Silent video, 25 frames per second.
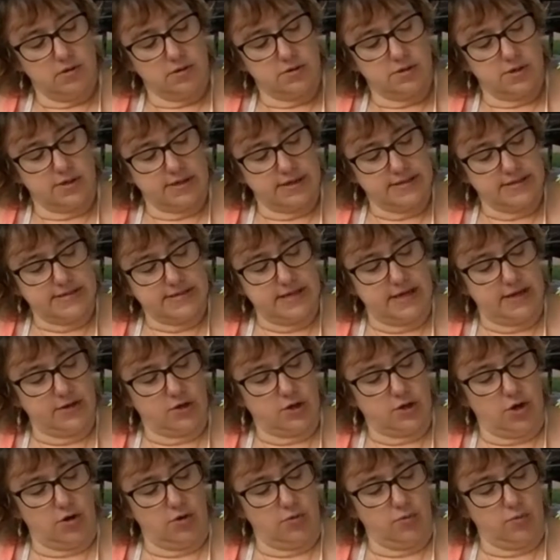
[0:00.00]
So like I said,
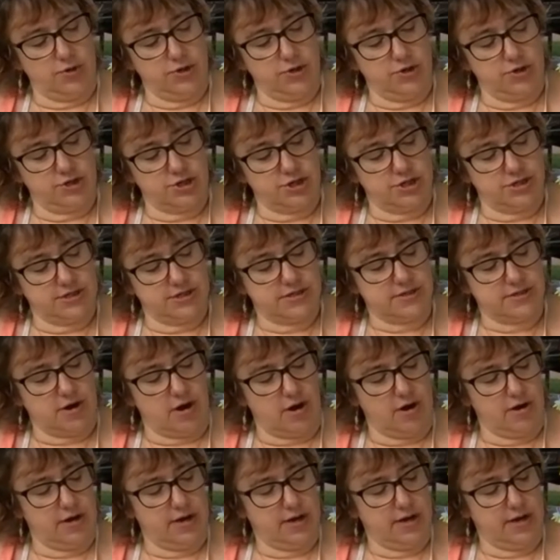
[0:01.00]
when you're just
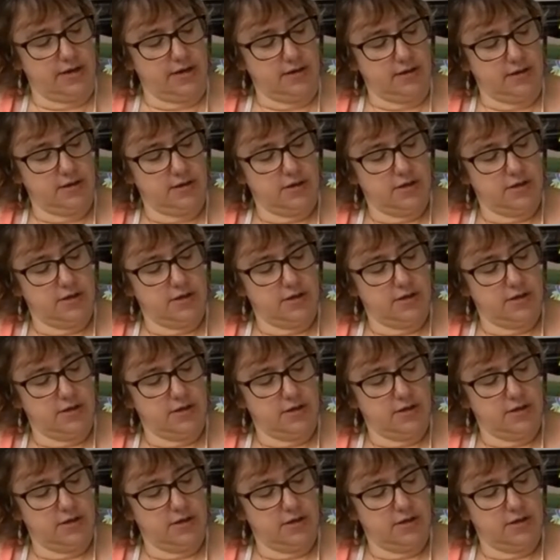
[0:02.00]
starting,